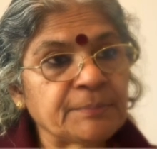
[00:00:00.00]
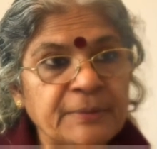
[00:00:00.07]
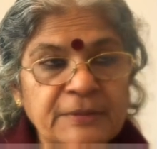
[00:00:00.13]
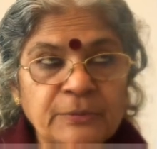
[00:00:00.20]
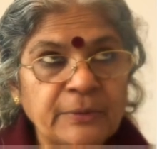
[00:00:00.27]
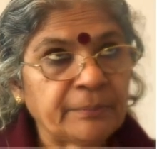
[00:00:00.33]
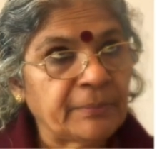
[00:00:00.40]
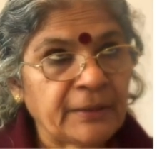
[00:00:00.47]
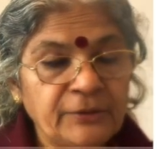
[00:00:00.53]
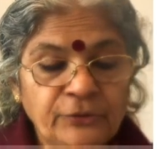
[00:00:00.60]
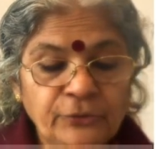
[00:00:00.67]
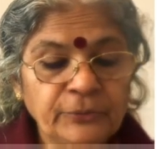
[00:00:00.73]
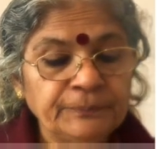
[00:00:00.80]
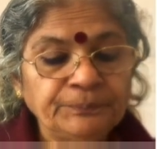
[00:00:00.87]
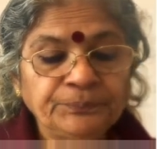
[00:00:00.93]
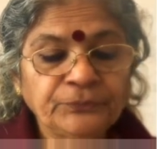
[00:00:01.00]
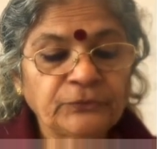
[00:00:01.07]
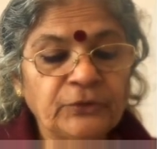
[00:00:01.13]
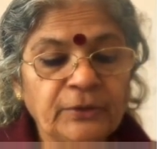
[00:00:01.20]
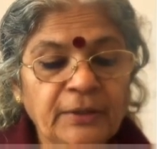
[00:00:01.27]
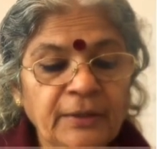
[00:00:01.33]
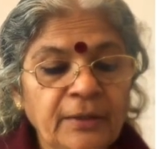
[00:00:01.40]
plus 1 by 2.
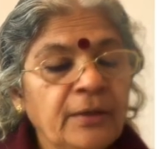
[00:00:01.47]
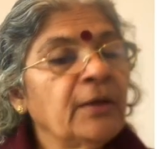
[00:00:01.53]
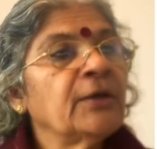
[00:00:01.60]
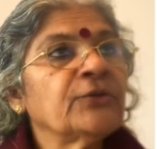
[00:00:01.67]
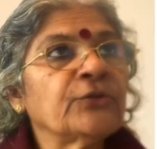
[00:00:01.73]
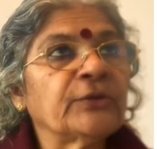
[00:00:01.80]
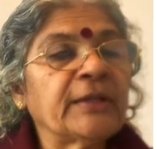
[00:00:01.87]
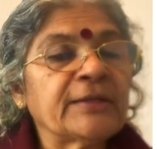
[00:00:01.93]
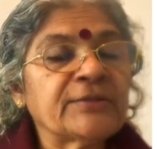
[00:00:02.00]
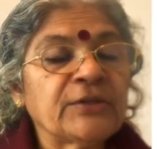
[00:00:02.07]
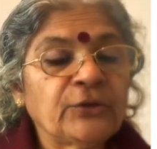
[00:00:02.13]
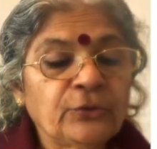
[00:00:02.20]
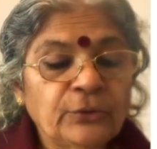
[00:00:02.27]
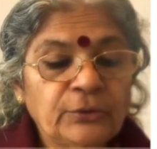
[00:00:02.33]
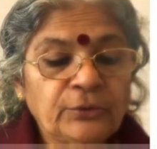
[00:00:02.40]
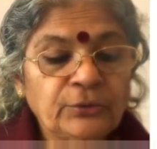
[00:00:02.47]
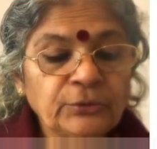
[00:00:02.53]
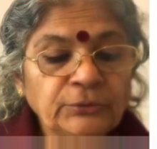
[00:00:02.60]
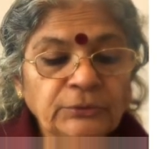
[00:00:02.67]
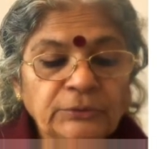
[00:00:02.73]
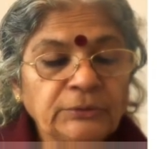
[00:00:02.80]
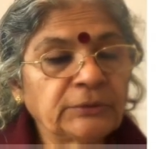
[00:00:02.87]
Okay, so that's equal to
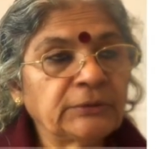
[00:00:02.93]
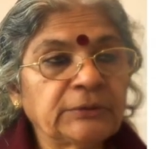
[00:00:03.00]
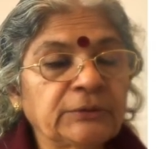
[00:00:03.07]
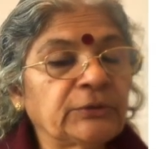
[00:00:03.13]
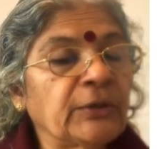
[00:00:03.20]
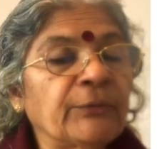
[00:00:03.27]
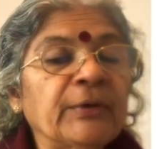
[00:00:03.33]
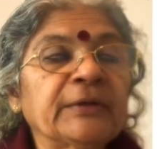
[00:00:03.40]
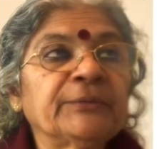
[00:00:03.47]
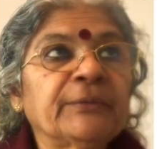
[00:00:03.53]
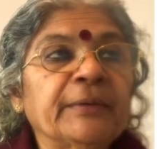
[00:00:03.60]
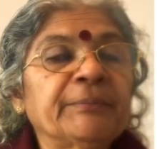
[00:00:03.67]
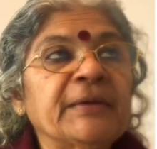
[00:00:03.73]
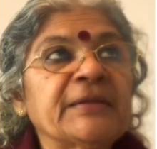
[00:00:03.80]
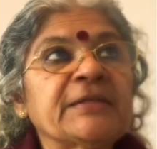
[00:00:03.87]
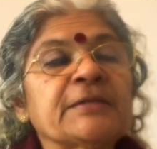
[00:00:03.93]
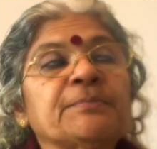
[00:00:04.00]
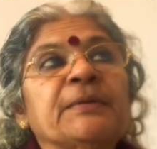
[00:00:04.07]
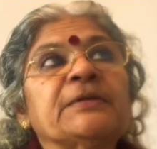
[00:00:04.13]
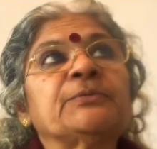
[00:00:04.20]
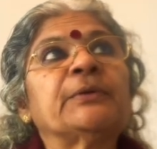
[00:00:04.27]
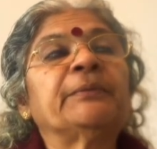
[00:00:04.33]
1 by 6
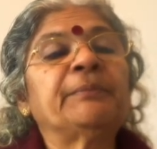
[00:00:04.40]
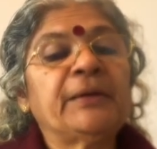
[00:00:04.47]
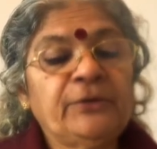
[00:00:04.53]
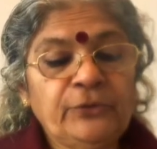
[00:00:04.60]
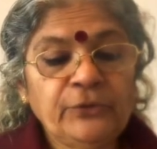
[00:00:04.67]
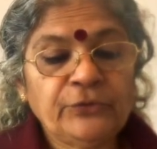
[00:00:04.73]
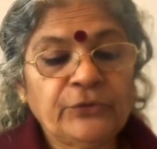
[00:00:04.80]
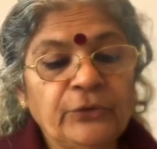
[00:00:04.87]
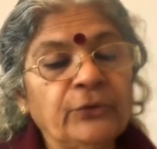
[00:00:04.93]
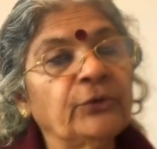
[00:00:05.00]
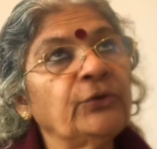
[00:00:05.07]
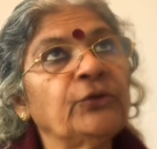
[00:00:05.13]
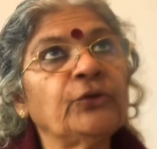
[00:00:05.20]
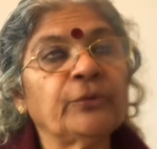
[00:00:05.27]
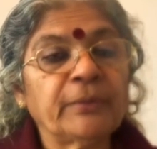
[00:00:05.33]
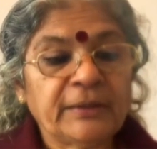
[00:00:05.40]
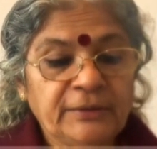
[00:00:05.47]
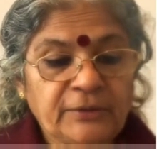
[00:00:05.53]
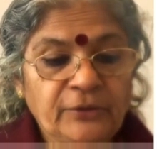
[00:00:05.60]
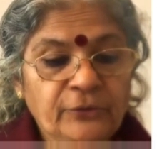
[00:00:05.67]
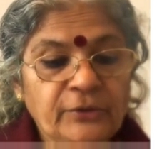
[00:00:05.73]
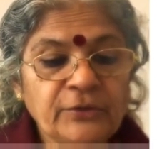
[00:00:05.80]
plus 1 by 2 is equal to 2 by
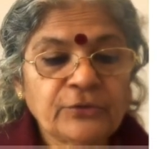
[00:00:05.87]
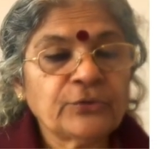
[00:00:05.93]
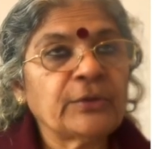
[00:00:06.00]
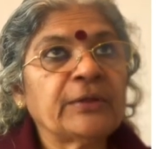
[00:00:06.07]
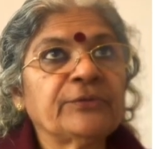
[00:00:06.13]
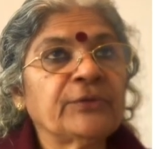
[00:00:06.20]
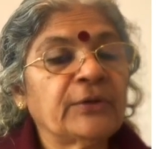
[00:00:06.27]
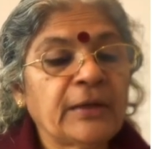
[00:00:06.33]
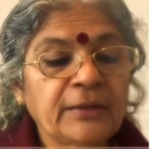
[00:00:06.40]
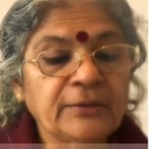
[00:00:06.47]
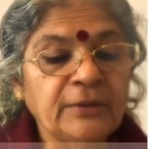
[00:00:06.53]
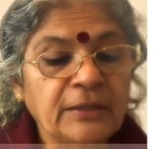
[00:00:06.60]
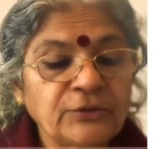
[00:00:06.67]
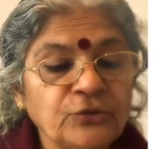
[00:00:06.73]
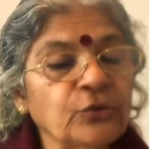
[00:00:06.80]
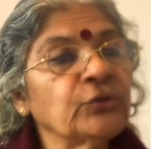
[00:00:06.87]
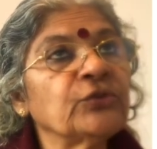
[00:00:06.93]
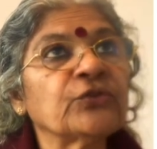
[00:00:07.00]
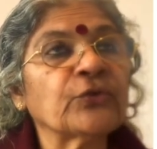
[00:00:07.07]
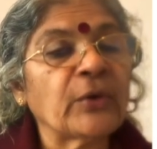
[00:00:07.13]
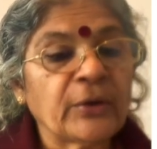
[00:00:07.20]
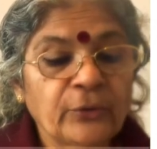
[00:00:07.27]
3. Okay, so that's, and so the
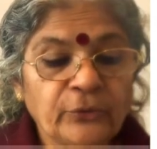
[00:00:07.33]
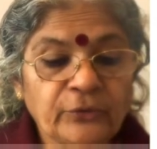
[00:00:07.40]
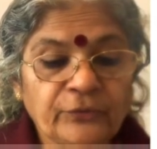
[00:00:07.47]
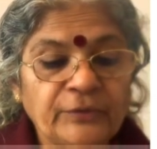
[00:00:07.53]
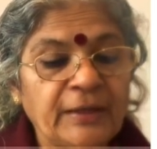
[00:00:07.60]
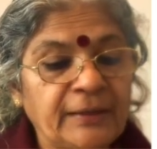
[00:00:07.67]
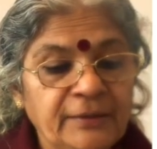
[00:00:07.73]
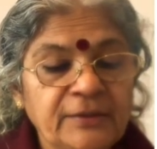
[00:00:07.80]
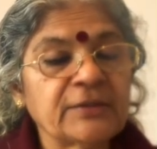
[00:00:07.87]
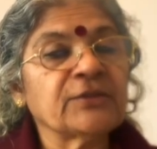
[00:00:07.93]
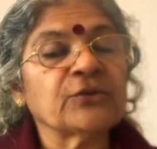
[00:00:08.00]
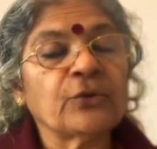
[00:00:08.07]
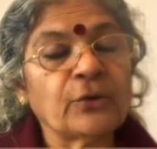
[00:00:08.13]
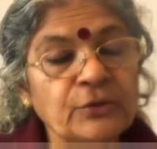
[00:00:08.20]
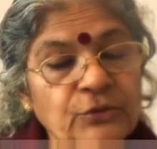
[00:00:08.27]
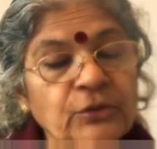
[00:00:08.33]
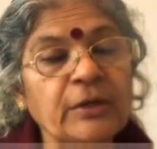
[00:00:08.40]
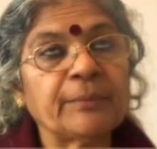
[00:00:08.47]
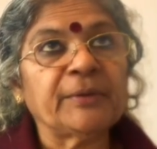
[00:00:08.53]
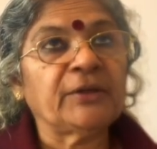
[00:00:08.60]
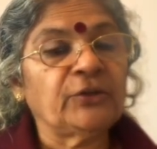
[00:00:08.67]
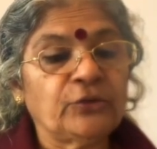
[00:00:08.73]
square root of that is also
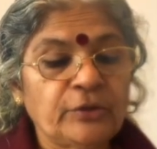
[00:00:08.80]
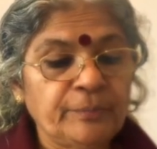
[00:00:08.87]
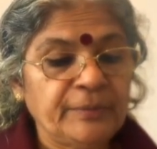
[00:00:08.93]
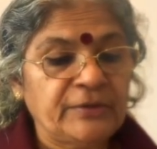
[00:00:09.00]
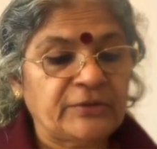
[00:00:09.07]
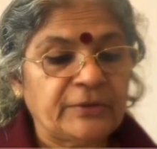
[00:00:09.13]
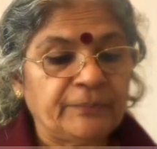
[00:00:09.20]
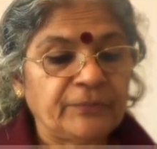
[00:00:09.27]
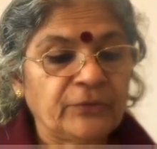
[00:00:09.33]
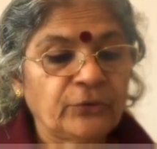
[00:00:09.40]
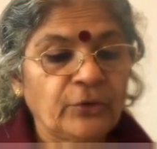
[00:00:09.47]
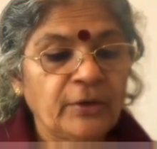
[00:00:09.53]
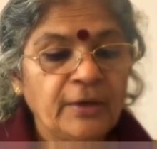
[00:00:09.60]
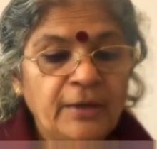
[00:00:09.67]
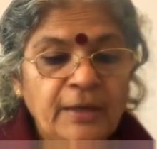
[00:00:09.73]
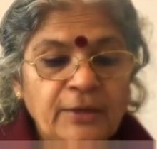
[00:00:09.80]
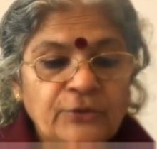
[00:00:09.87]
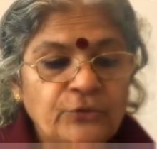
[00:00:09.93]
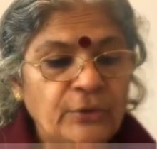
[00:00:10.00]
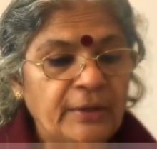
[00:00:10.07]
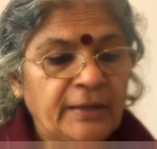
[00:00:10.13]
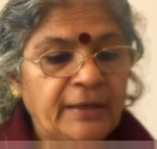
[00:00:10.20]
coming into the picture. Okay,
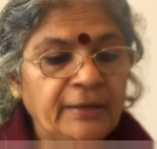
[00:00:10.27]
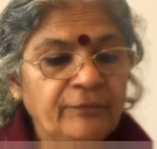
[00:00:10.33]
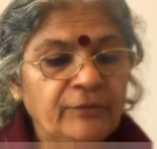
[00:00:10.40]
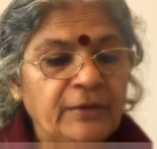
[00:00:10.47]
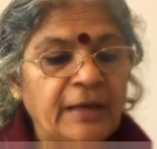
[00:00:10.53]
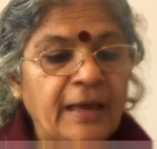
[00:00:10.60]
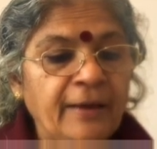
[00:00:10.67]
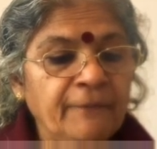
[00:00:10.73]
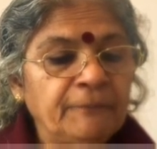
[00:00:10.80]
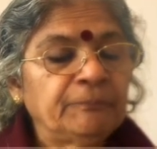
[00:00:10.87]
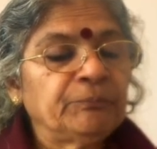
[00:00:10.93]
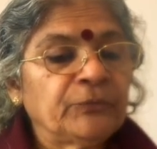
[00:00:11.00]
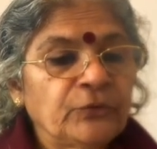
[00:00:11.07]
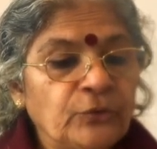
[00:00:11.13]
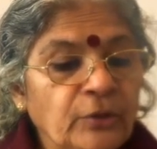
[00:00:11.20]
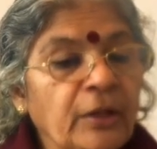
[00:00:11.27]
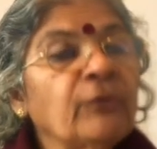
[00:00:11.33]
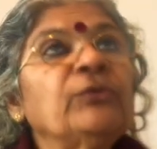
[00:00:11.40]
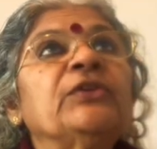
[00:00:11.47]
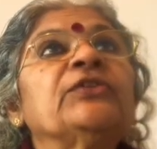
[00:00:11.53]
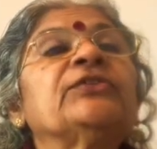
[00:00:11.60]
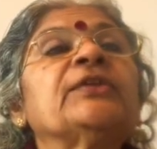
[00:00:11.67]
so again we have
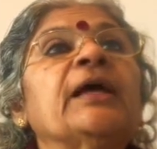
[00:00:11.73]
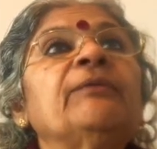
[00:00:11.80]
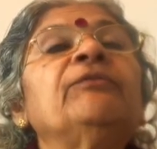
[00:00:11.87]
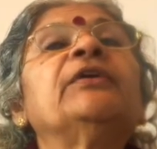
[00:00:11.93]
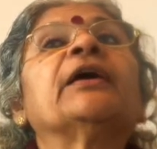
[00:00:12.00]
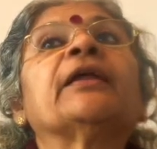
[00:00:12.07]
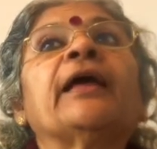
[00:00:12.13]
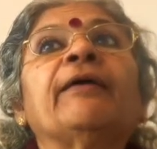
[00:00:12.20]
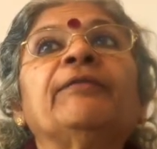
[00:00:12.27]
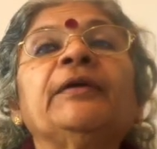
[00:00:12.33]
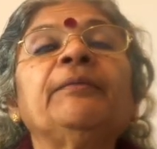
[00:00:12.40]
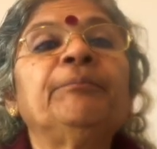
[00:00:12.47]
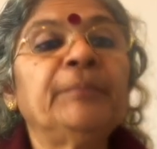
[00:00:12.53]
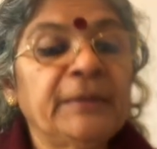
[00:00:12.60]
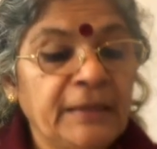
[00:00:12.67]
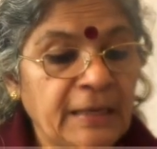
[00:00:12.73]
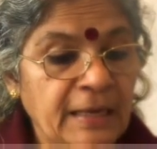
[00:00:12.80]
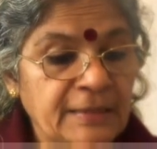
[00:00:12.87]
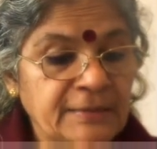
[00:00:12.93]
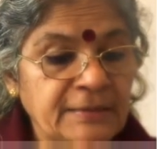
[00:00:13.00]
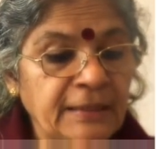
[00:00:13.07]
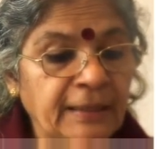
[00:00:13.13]
now this time we are having B
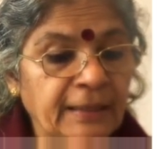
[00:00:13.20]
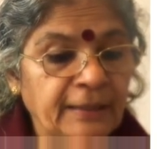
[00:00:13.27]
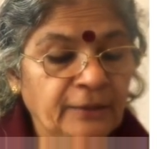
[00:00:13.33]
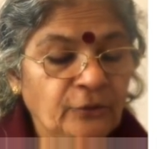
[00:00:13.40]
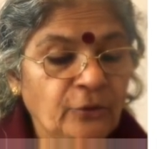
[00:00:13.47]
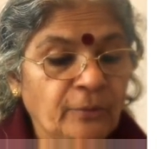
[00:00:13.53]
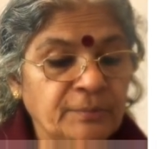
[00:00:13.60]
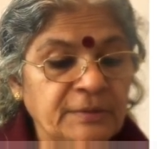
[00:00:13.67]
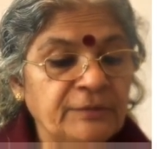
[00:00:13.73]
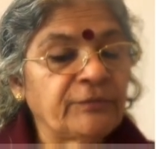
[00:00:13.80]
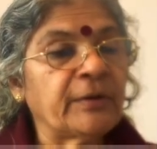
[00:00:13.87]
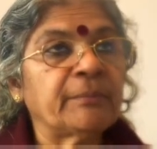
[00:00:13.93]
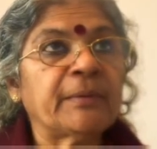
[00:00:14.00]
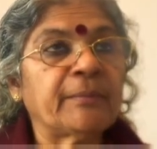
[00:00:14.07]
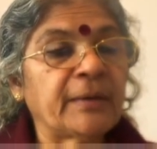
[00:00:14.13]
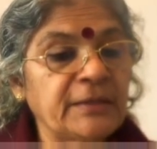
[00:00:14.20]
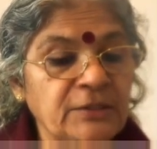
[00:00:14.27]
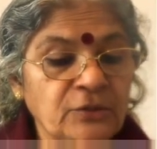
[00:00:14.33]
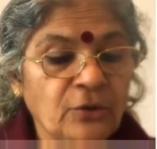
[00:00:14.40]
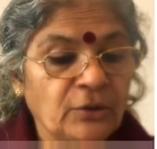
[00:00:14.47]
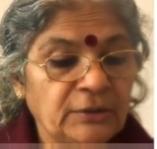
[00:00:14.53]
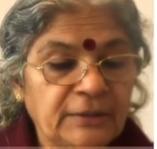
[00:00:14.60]
as the correct option from
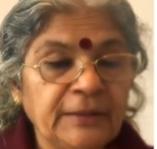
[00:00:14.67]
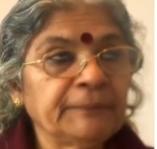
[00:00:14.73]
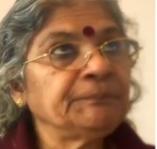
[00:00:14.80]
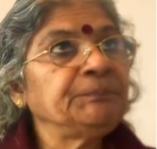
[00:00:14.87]
amongst all the